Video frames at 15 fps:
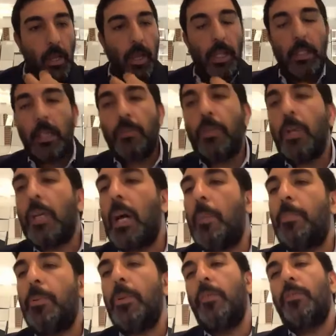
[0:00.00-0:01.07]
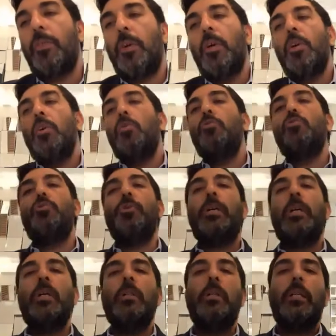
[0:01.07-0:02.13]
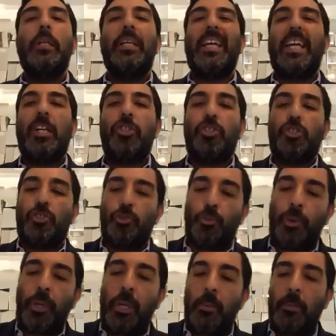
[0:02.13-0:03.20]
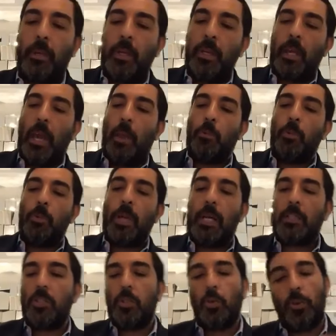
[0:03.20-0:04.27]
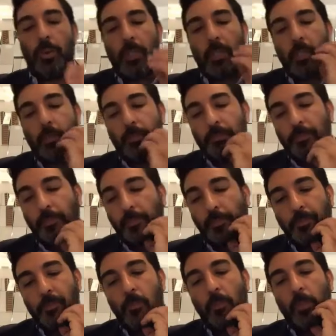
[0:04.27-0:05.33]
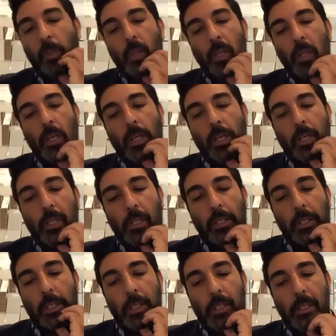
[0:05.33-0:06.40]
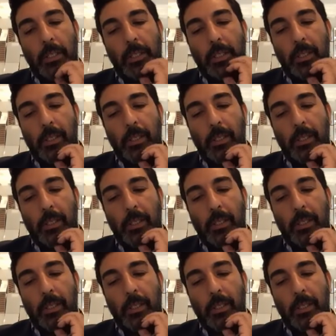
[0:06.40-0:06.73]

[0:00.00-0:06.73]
I'll give you a couple of real extreme emunah stories uh,